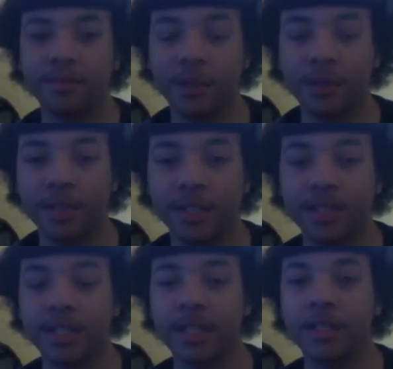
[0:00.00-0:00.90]
No
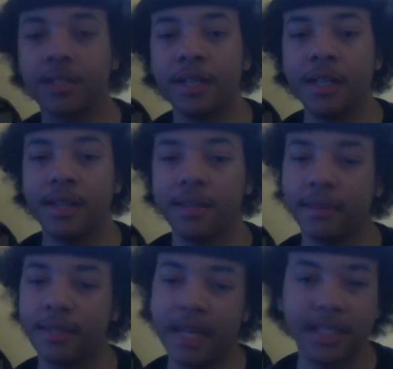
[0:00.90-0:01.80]
sense at all.
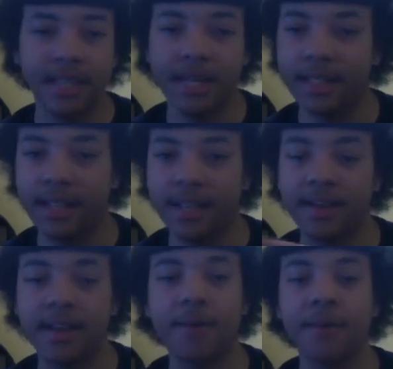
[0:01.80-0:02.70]
But that's it. That's
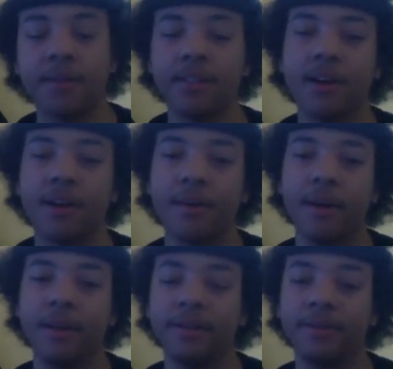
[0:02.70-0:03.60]
all I want to talk about.